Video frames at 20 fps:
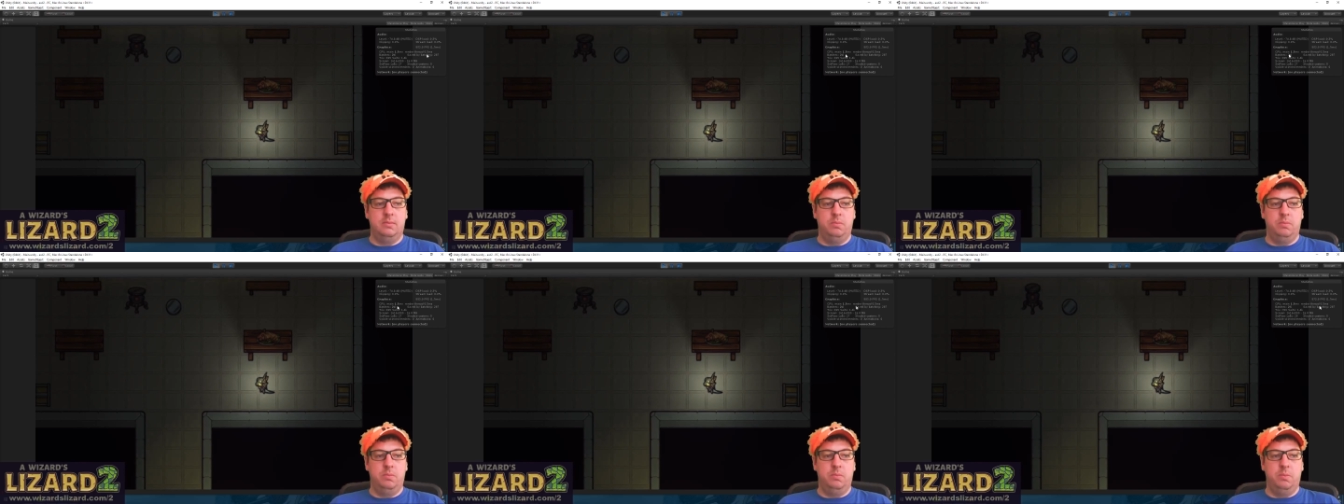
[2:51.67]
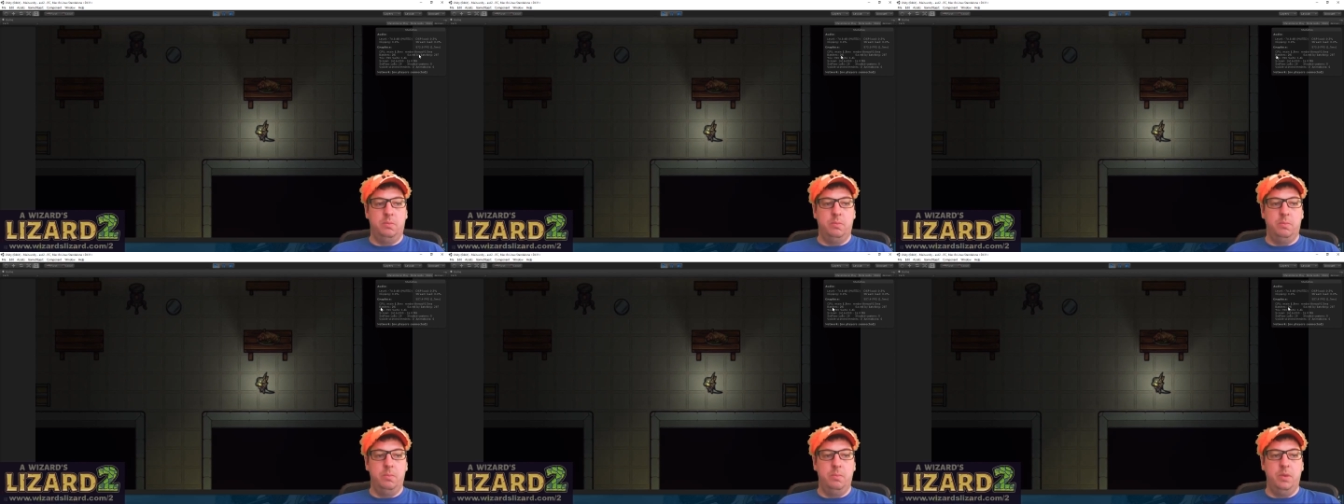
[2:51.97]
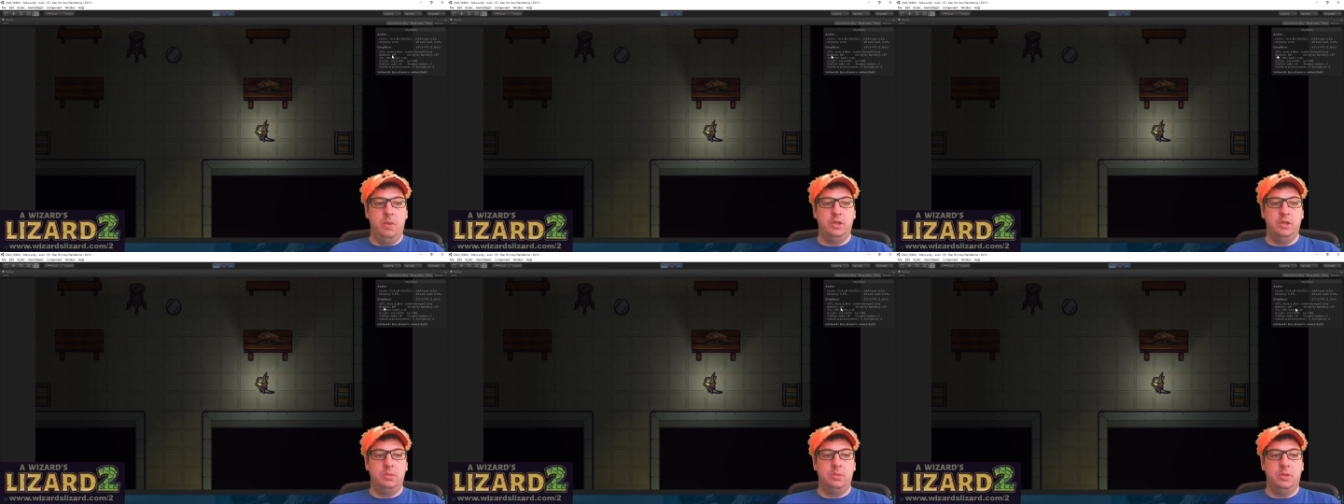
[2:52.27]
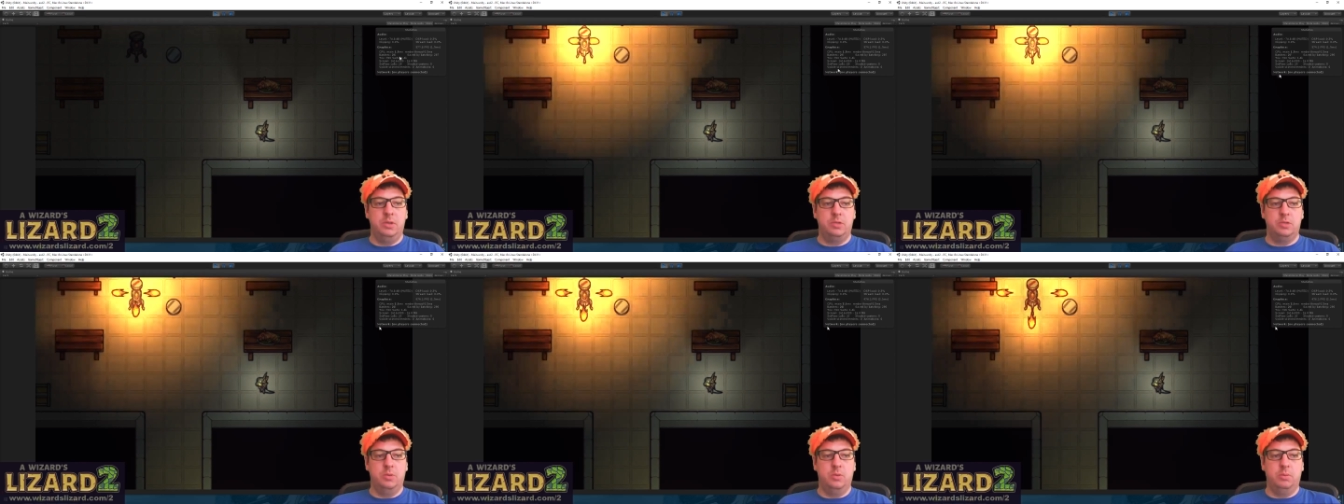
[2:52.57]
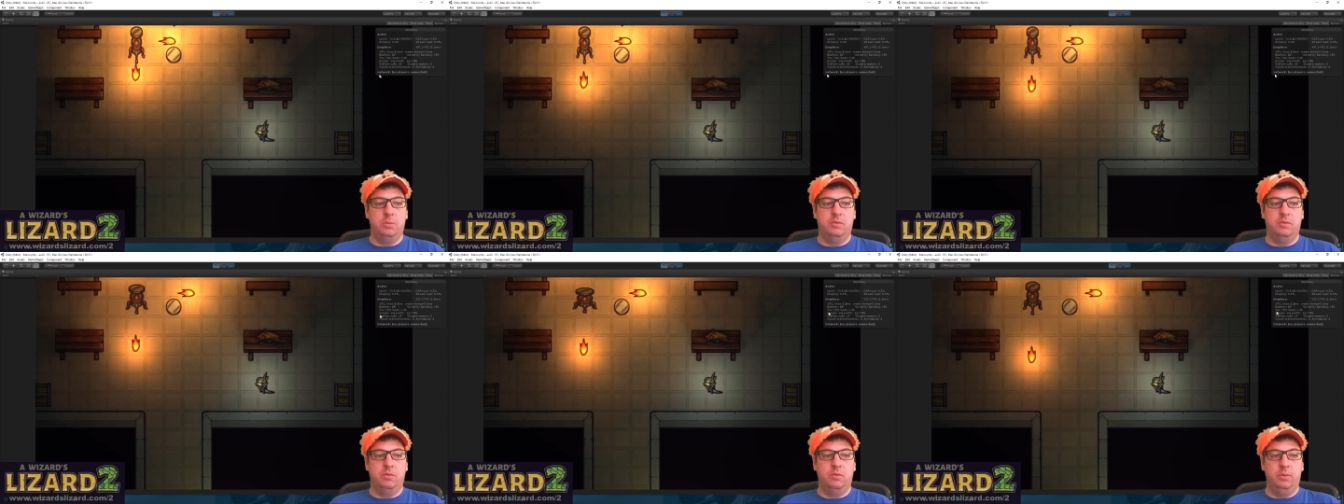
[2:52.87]
much more
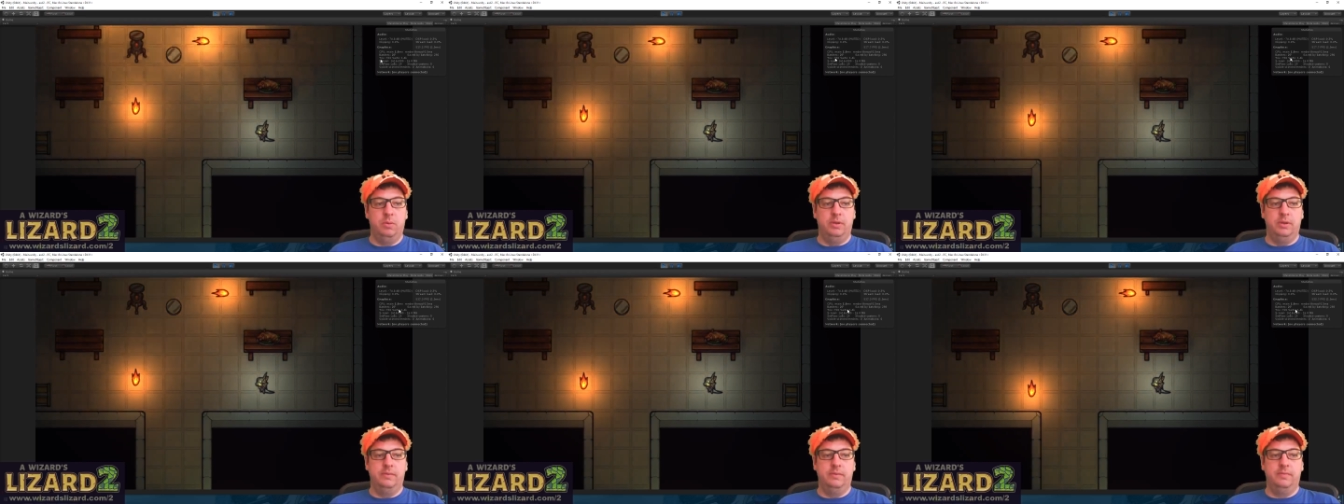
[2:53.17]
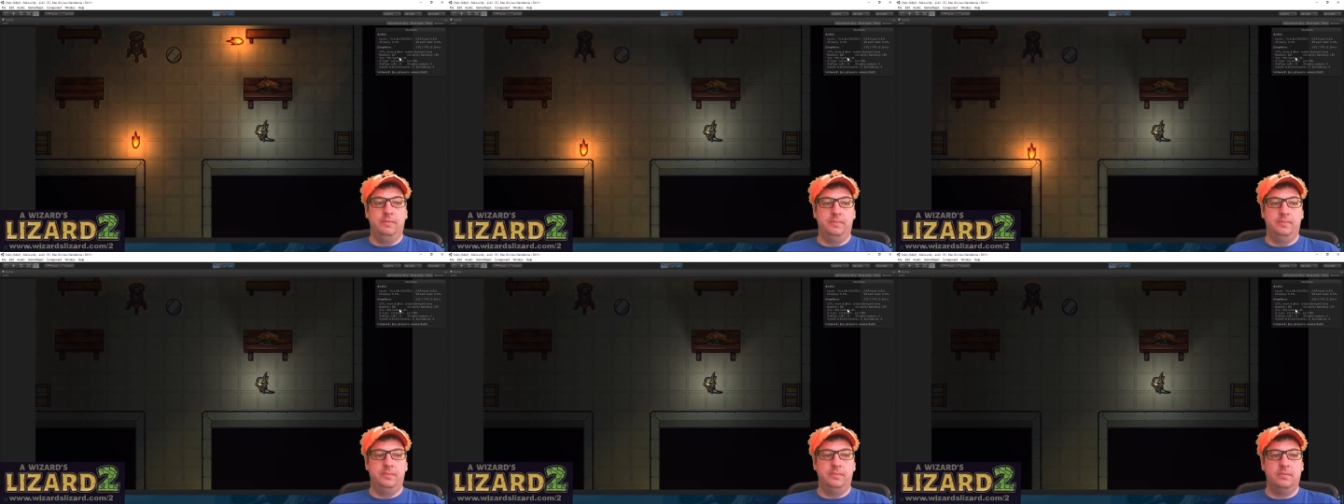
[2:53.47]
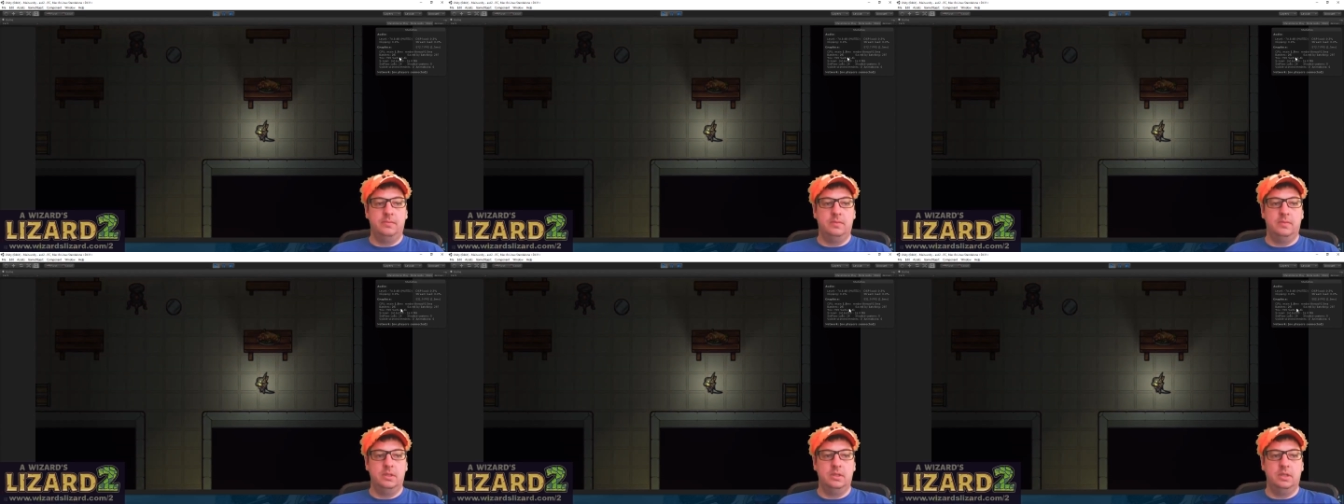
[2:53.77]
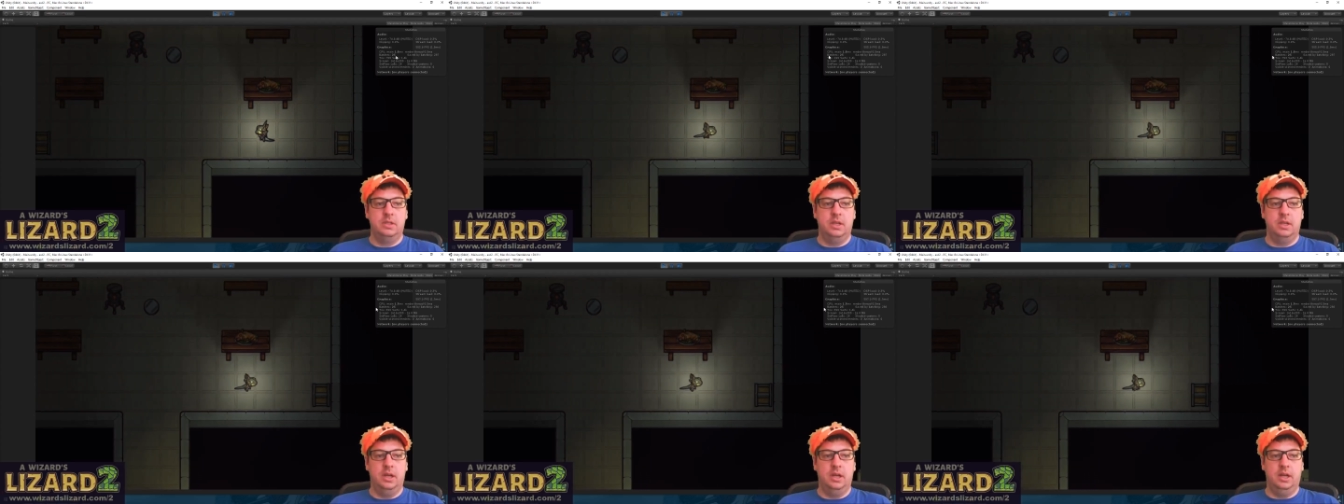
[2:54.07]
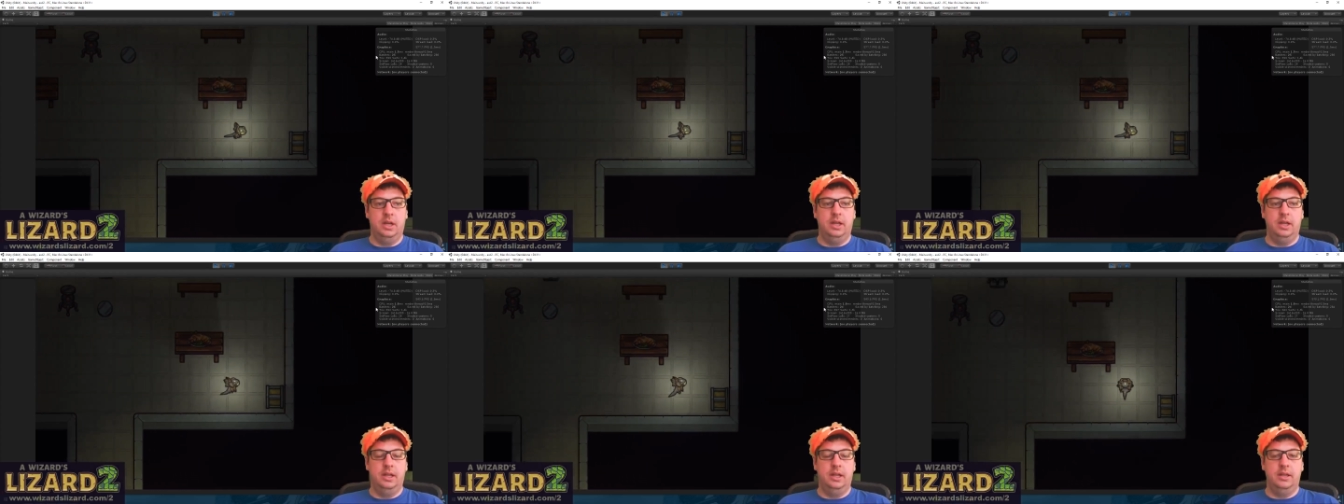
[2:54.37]
performant
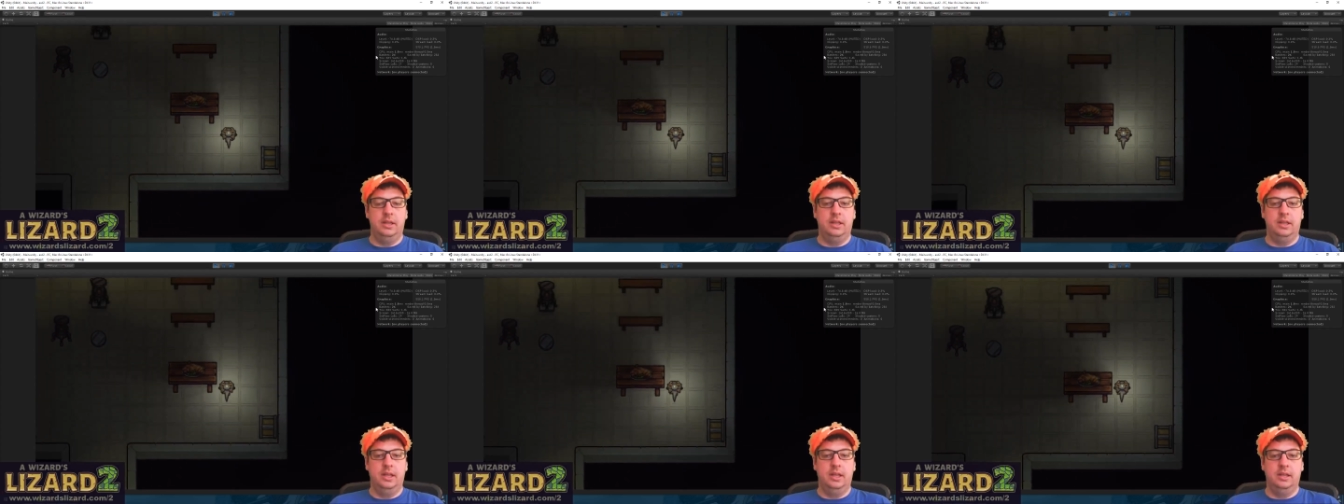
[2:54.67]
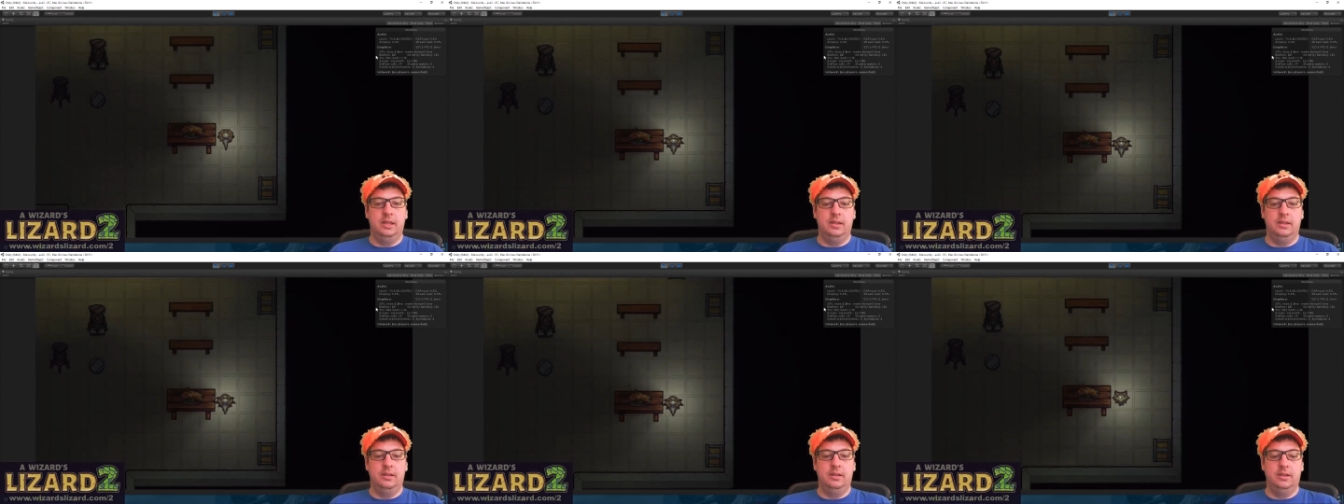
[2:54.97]
than